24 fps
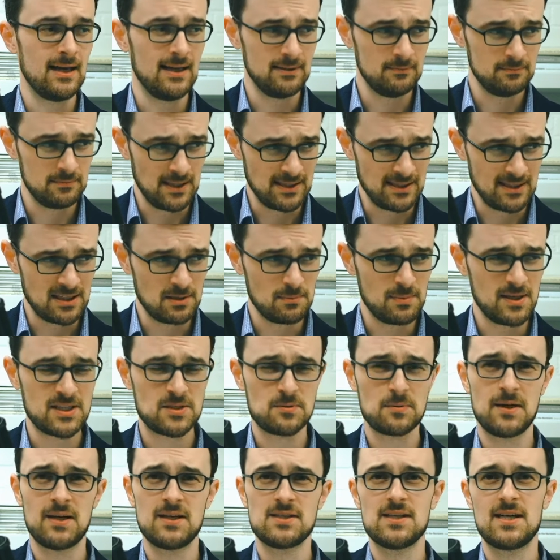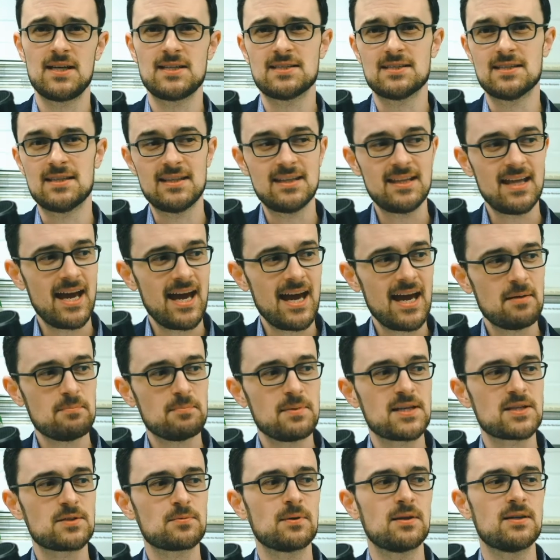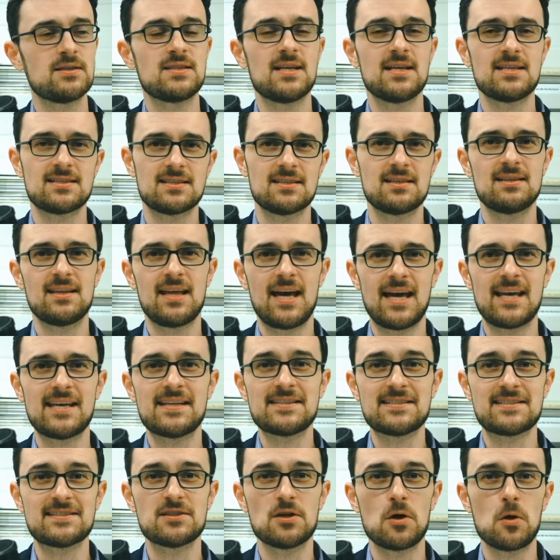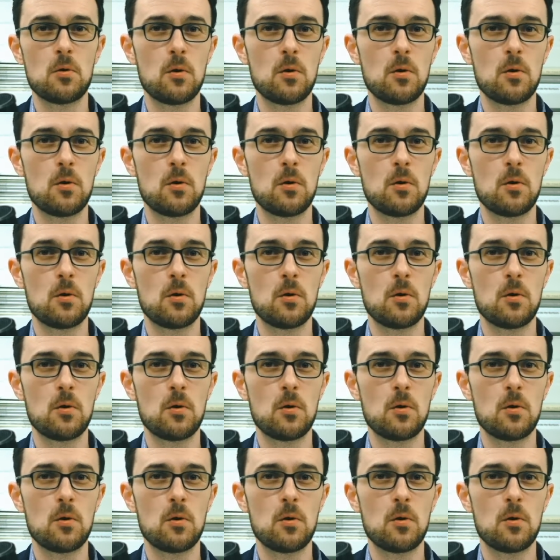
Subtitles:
And then the best one adjacent to that, best one adjacent to that, and so